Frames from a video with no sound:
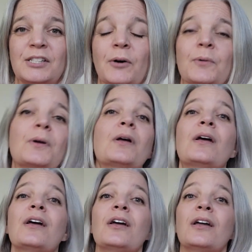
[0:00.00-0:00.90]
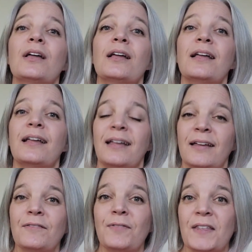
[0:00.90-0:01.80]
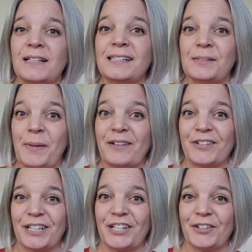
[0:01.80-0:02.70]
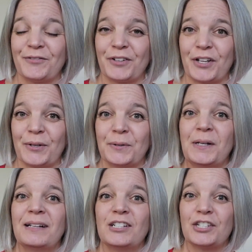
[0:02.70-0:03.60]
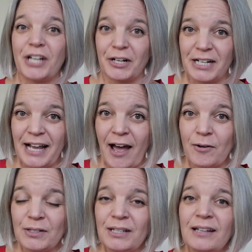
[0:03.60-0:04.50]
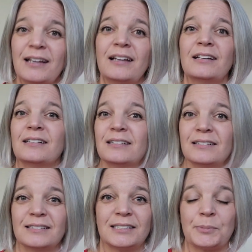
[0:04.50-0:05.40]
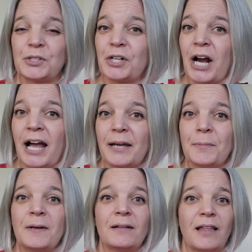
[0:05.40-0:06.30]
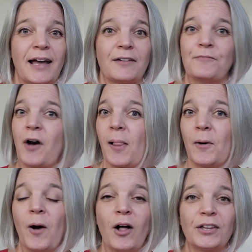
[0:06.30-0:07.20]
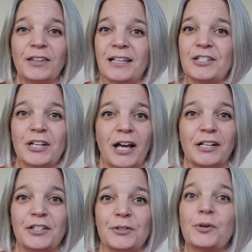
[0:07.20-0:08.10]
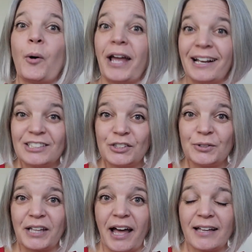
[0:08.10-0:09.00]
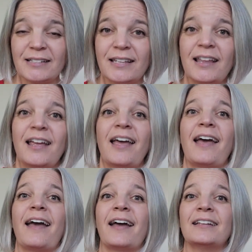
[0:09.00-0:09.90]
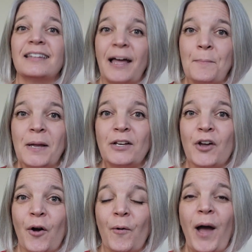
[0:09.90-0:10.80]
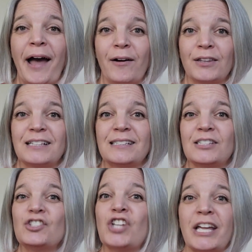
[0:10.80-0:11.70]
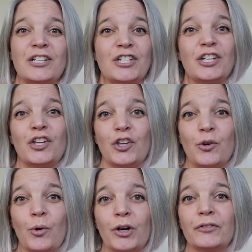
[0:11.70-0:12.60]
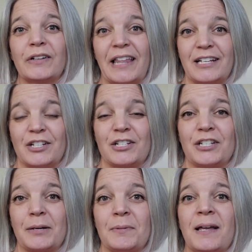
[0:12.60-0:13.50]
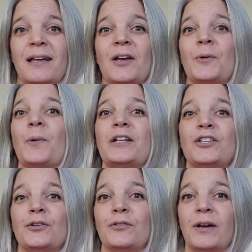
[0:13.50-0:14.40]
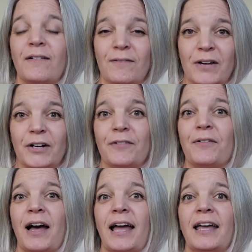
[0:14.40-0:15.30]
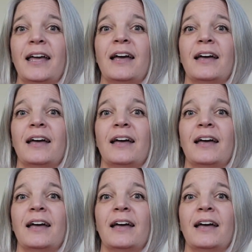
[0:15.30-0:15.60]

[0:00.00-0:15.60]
so if this has been really good for you, share it out. Subscribe, follow, all the things you got to do. Go ahead and do that, and let me know how this is changing your relationship when you verify,